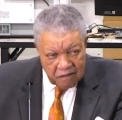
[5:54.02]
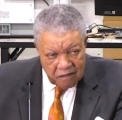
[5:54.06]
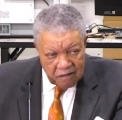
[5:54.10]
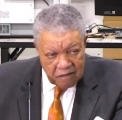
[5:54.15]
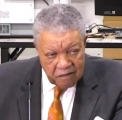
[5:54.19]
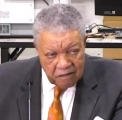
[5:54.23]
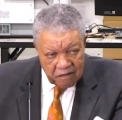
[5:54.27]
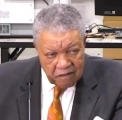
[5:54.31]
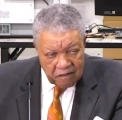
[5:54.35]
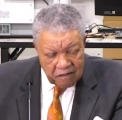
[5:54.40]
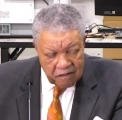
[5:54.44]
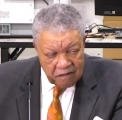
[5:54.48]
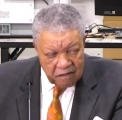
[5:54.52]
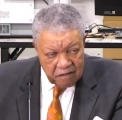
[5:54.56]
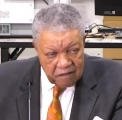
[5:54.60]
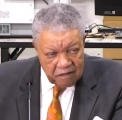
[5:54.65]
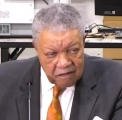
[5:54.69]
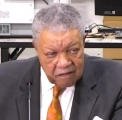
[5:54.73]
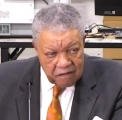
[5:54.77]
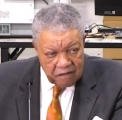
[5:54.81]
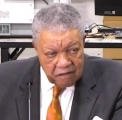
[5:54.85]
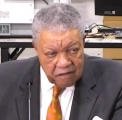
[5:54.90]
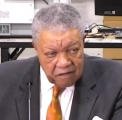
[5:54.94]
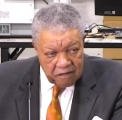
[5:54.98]

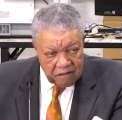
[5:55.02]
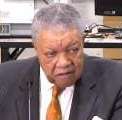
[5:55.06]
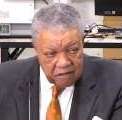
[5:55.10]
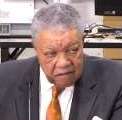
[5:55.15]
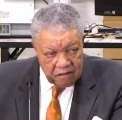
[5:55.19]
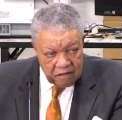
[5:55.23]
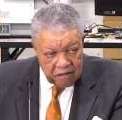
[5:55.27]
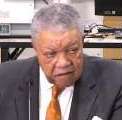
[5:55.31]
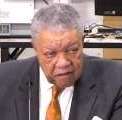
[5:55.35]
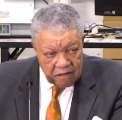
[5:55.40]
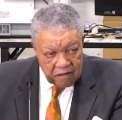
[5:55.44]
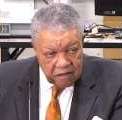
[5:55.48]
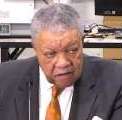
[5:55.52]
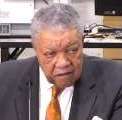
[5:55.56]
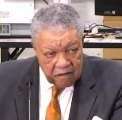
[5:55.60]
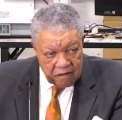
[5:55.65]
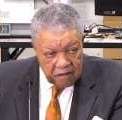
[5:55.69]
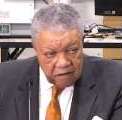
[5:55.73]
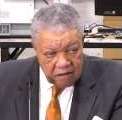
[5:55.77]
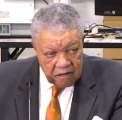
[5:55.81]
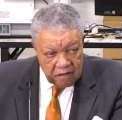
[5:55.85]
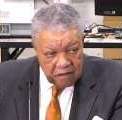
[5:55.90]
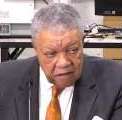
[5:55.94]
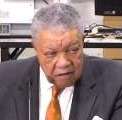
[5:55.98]

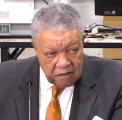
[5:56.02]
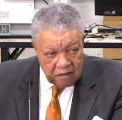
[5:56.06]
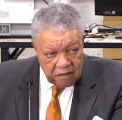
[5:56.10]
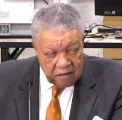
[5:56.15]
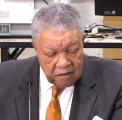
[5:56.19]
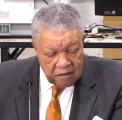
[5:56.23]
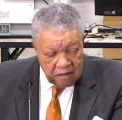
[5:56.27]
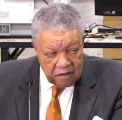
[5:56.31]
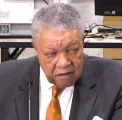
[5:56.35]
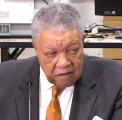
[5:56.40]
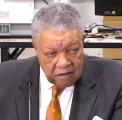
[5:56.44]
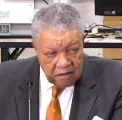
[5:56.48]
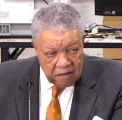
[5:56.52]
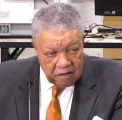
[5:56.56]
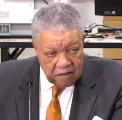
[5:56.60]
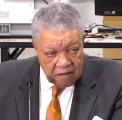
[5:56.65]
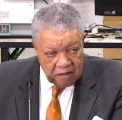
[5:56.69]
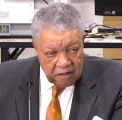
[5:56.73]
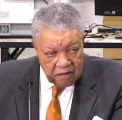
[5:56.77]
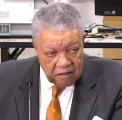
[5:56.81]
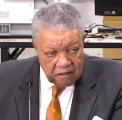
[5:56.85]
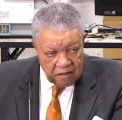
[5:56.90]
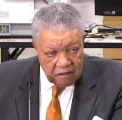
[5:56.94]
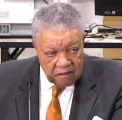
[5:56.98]

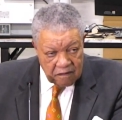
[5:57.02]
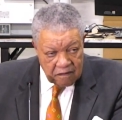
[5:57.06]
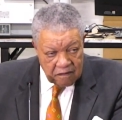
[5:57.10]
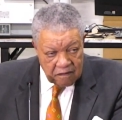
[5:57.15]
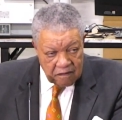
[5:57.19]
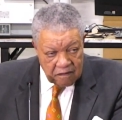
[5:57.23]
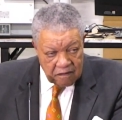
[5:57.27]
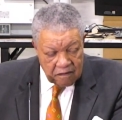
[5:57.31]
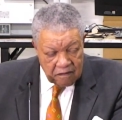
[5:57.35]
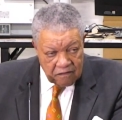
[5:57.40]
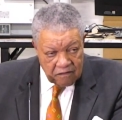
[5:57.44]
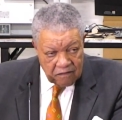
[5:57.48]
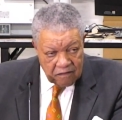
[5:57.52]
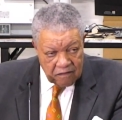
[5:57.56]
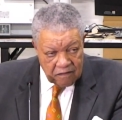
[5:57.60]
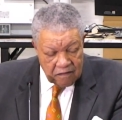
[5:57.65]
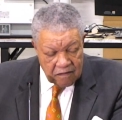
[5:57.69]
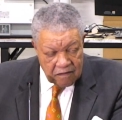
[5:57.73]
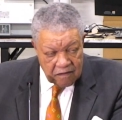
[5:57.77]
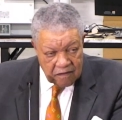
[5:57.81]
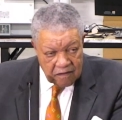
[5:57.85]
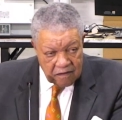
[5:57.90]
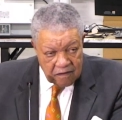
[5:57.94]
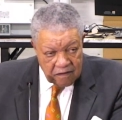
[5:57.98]

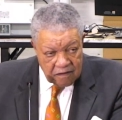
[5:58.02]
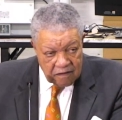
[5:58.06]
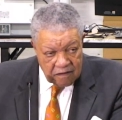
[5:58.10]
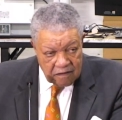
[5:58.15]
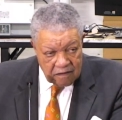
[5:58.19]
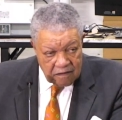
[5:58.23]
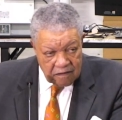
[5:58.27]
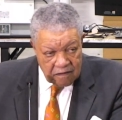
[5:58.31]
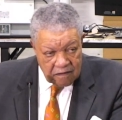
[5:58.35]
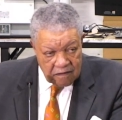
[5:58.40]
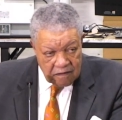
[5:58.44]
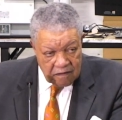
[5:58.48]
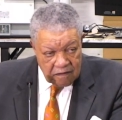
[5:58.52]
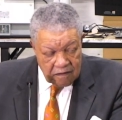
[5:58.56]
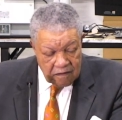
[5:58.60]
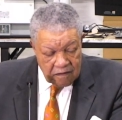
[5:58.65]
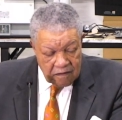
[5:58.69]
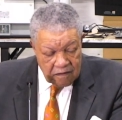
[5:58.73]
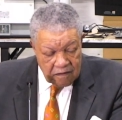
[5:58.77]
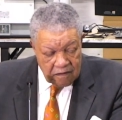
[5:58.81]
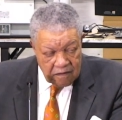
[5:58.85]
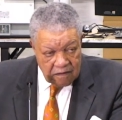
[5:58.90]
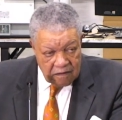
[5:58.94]
No one is speaking in this clip.